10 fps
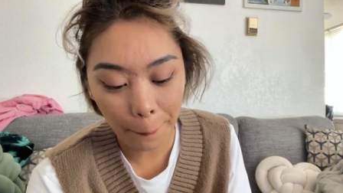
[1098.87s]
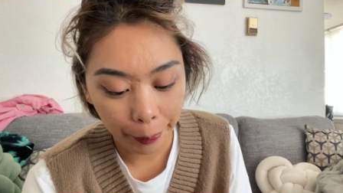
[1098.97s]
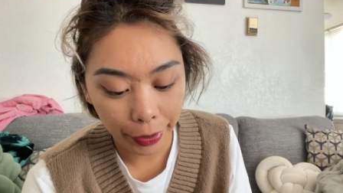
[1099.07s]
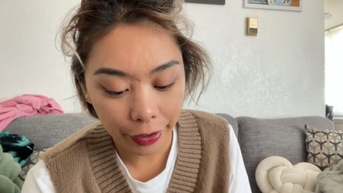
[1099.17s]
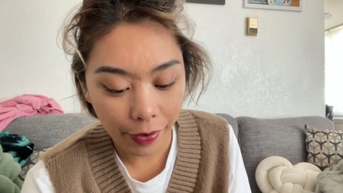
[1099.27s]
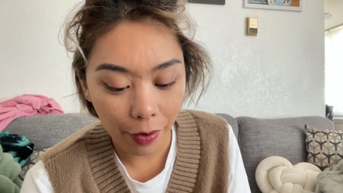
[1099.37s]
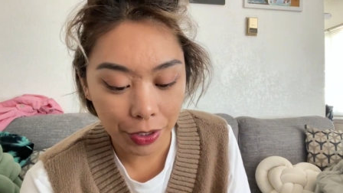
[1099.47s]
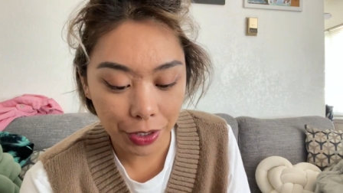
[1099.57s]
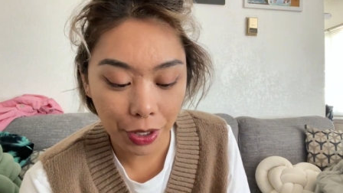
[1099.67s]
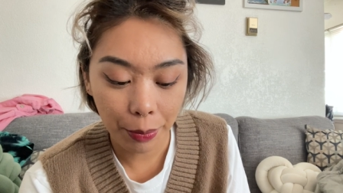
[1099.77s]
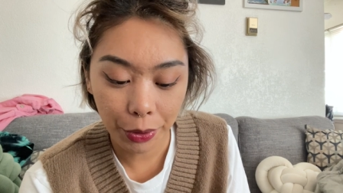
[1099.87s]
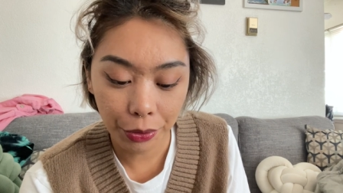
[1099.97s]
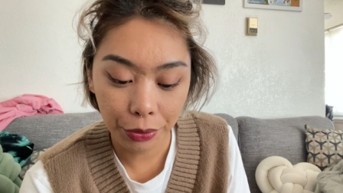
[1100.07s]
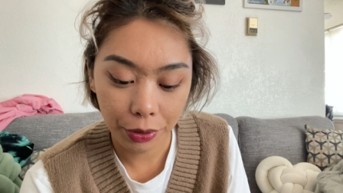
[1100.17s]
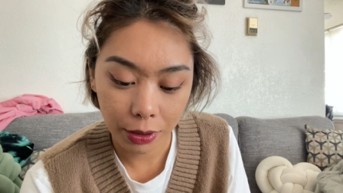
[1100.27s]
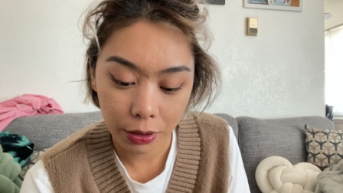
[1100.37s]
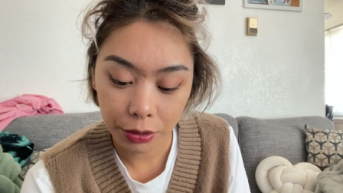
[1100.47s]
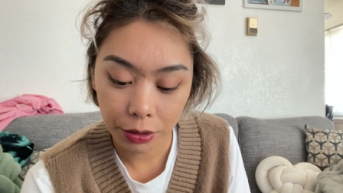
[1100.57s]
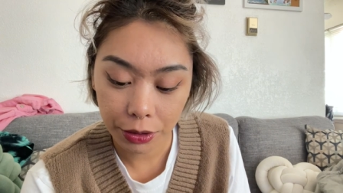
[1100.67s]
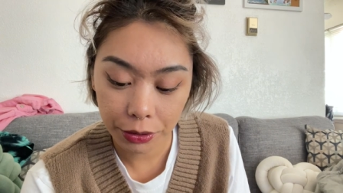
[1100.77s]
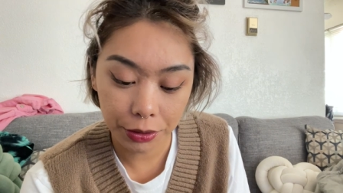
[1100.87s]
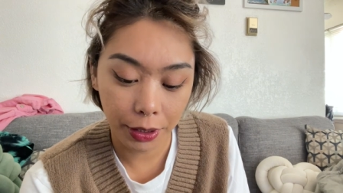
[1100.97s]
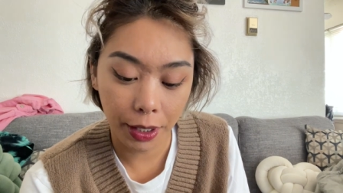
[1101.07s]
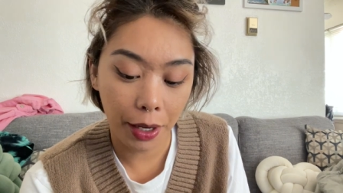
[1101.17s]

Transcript: But if I was in the mood to use it, I